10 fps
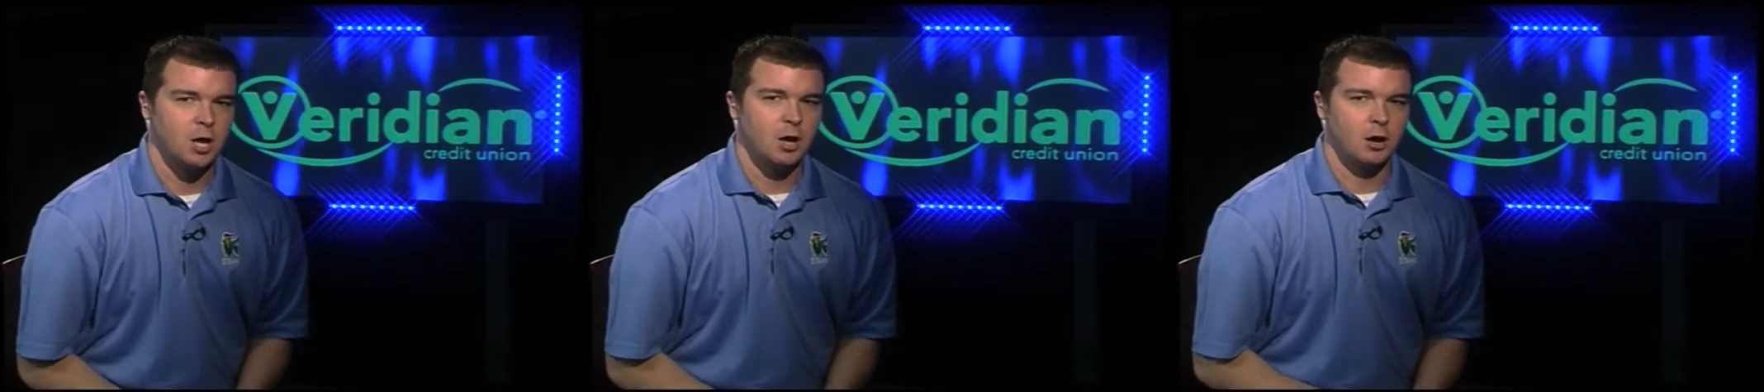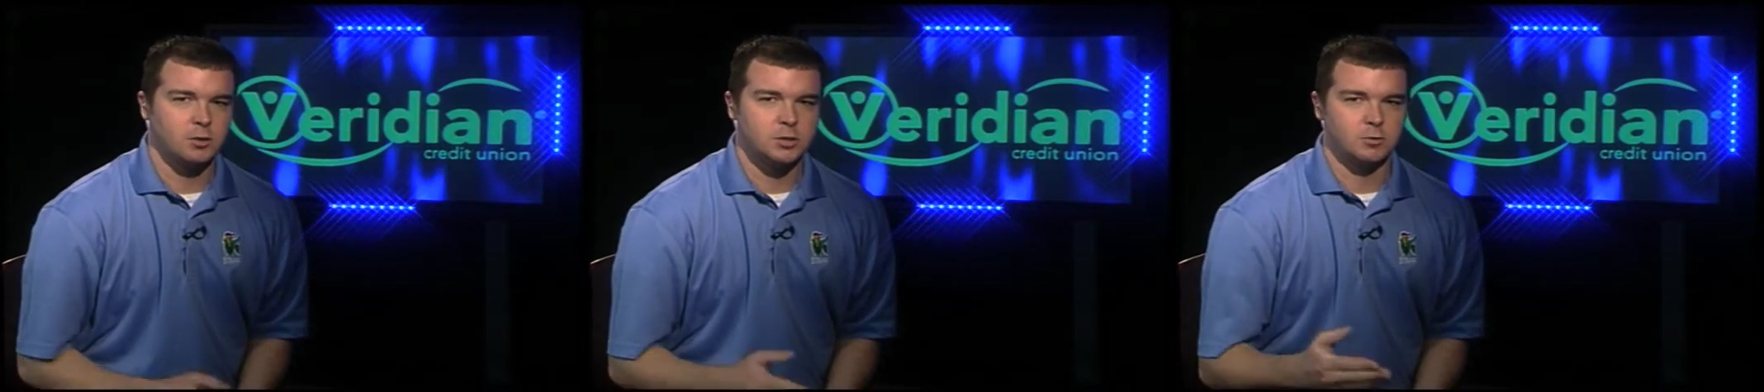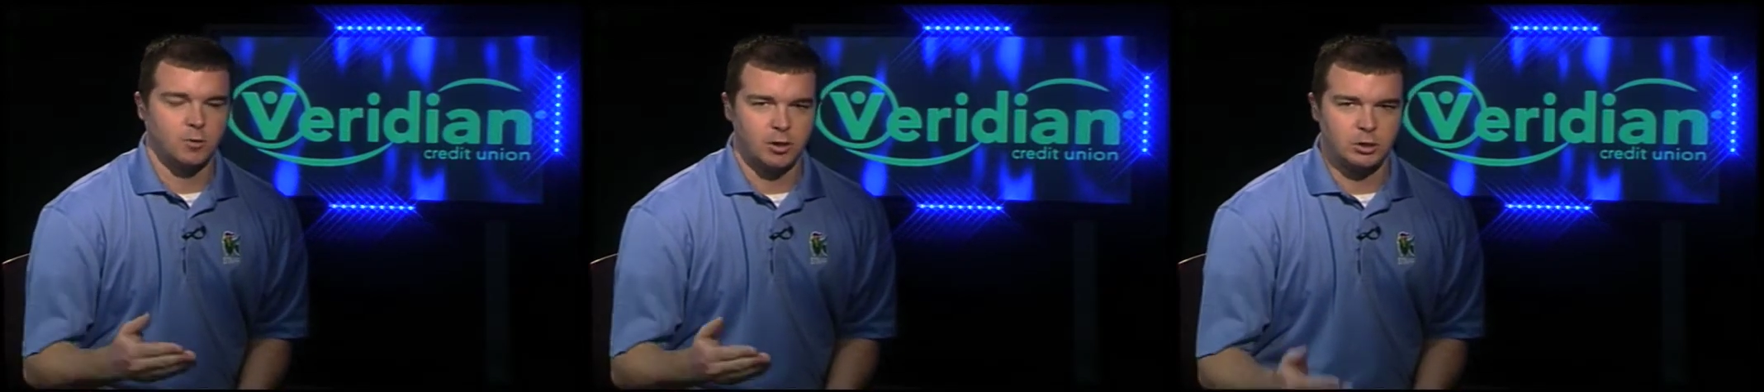
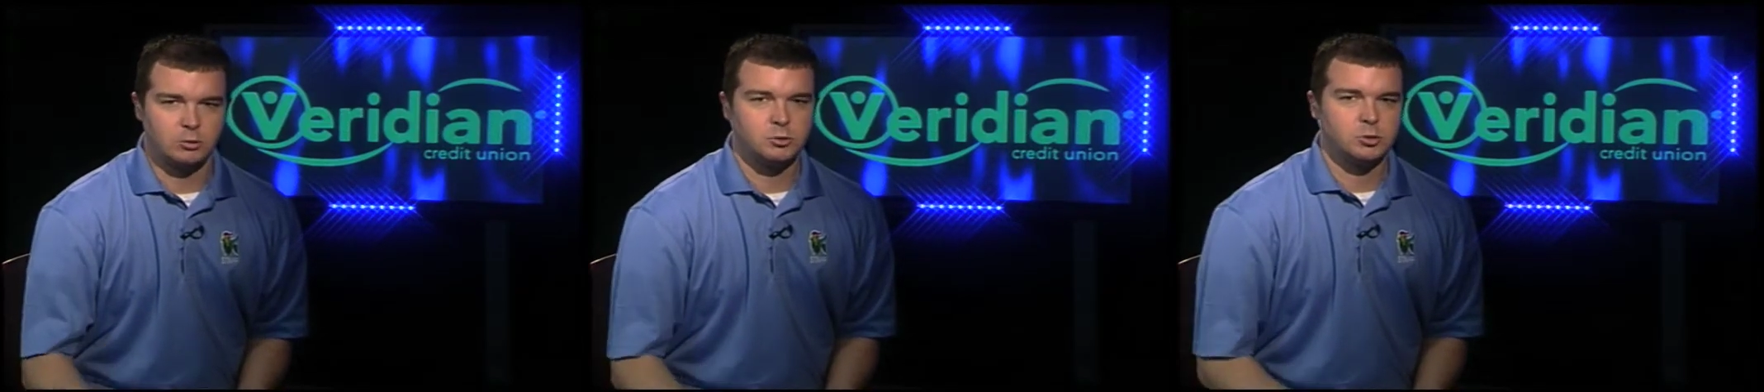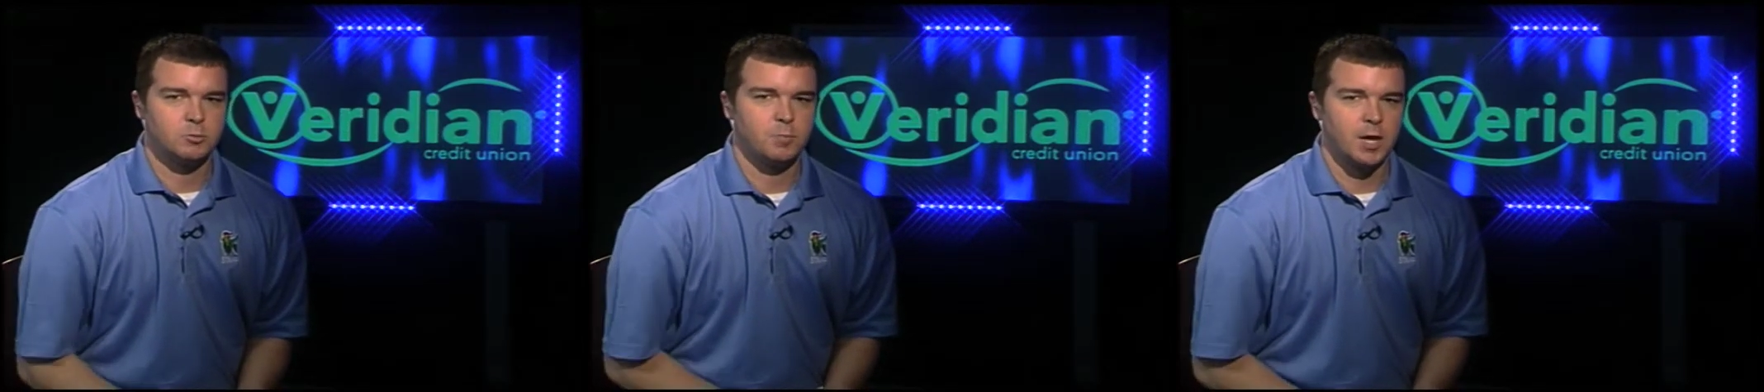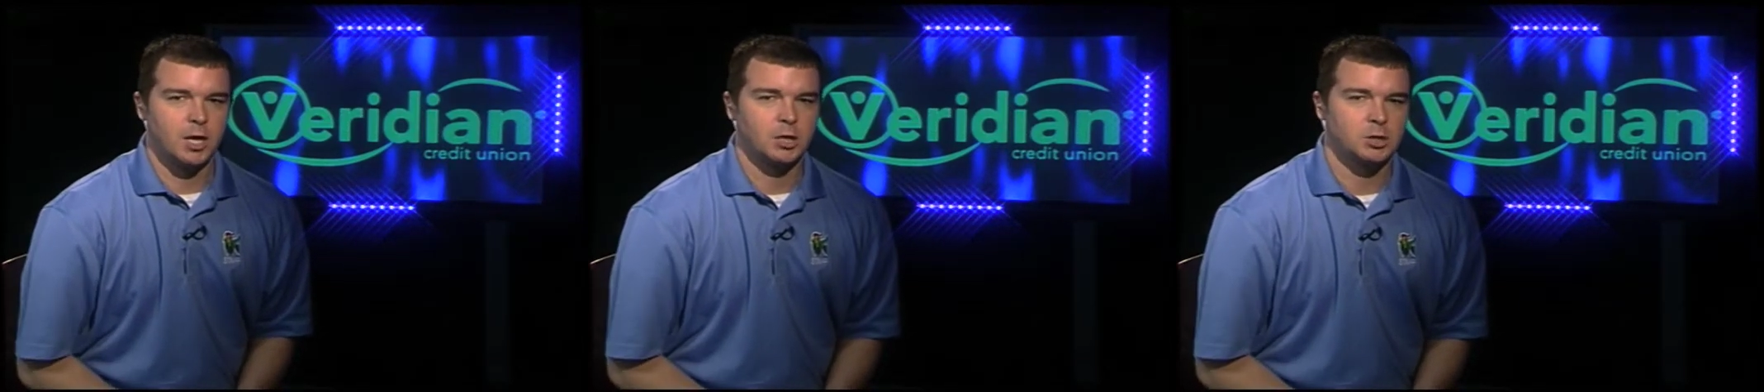also our YouTube
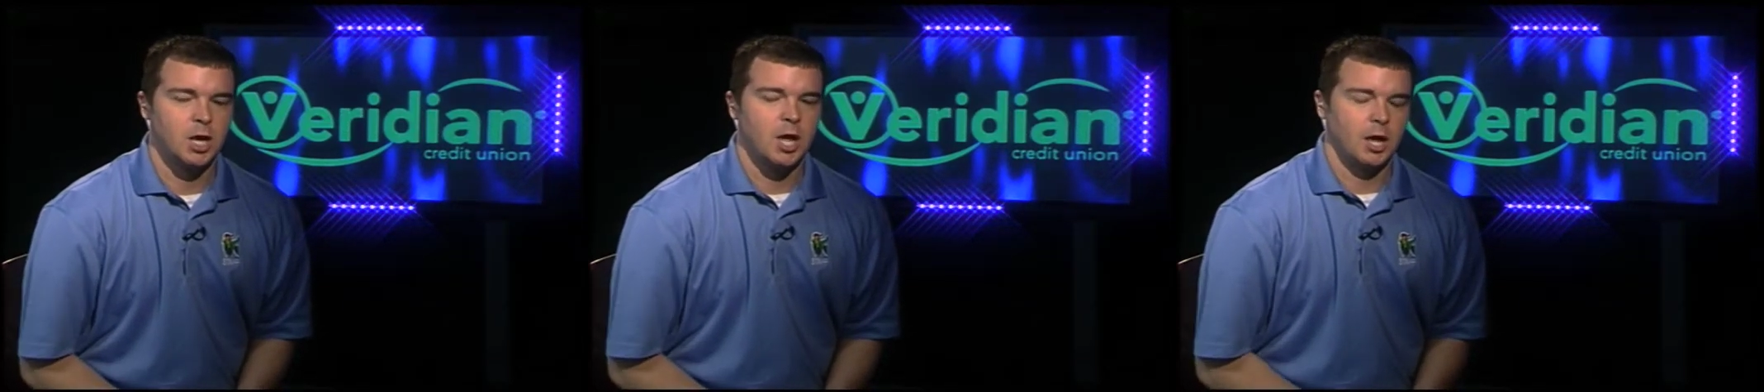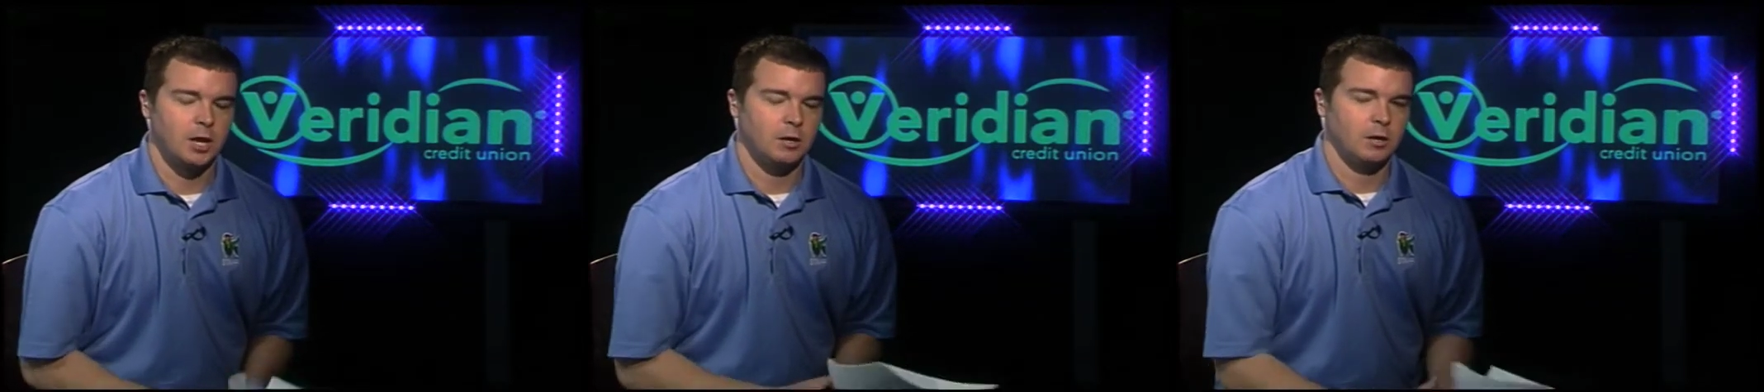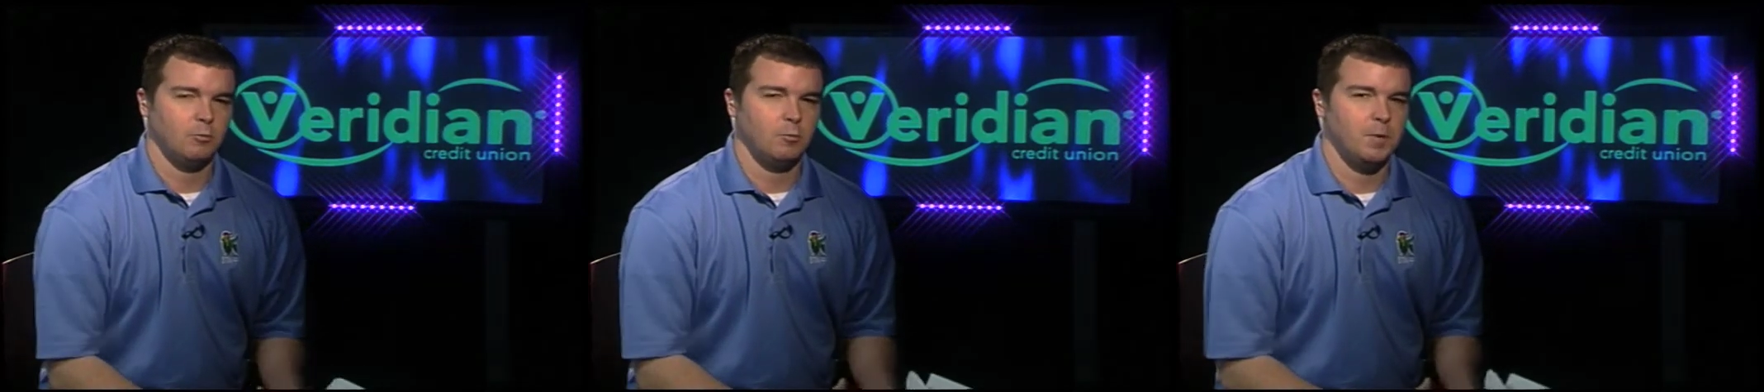page, and
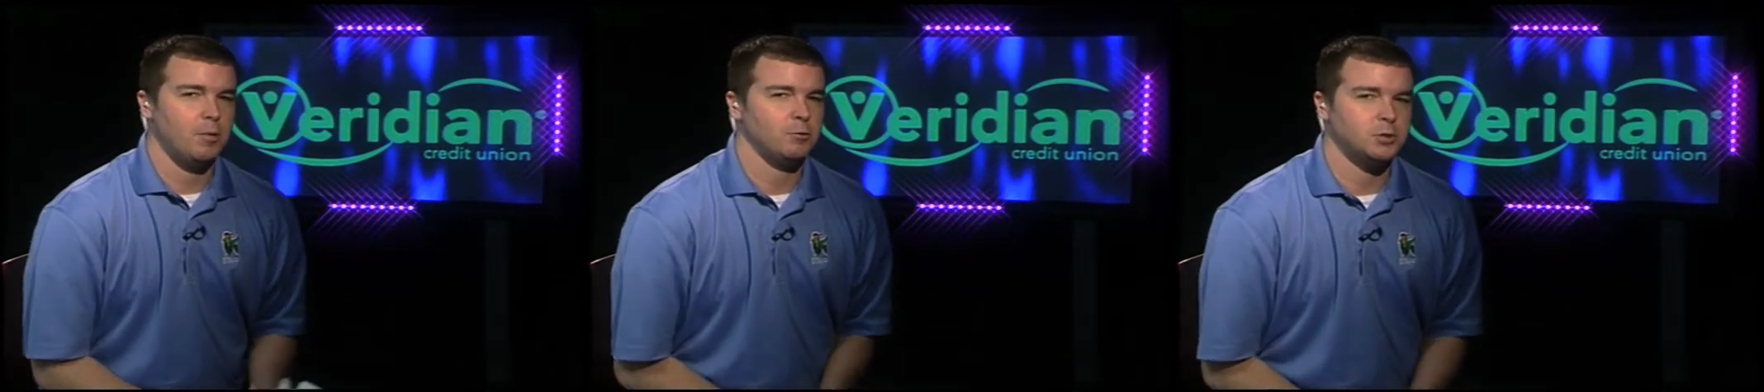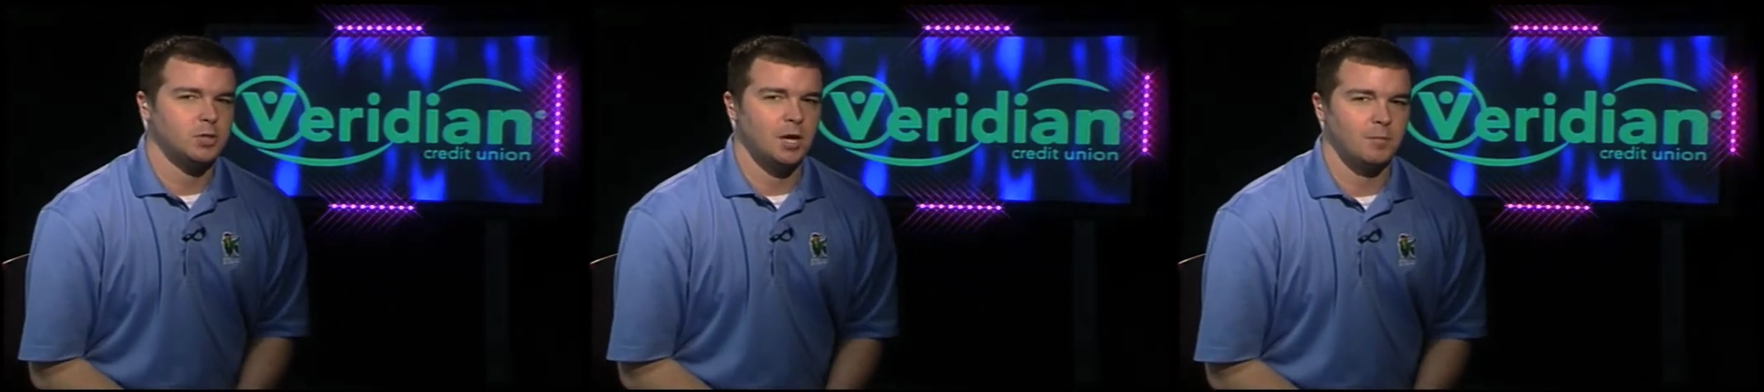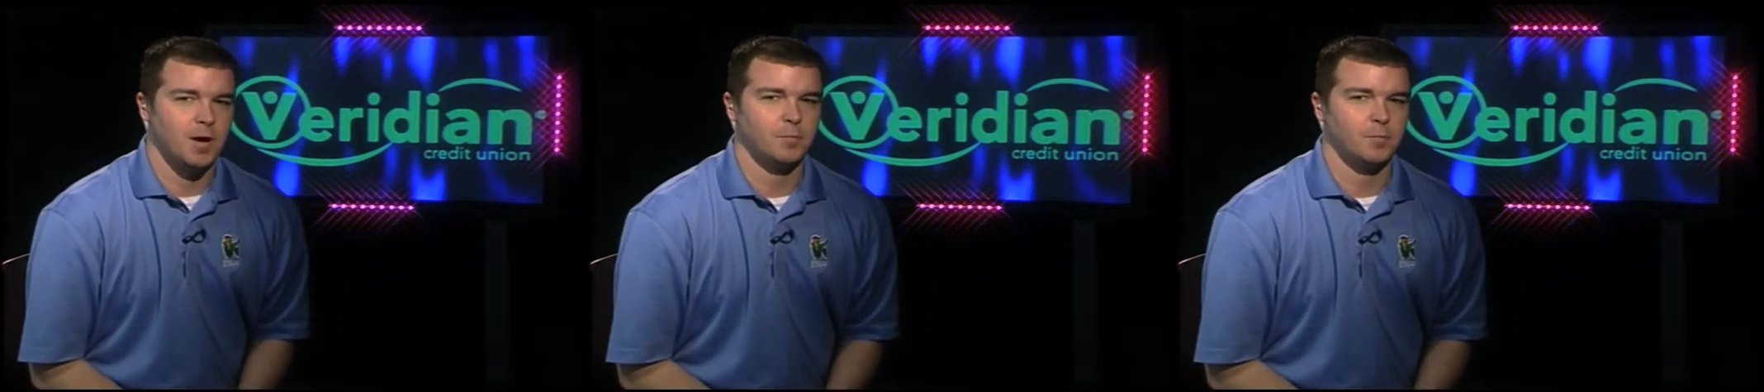it will be posted on my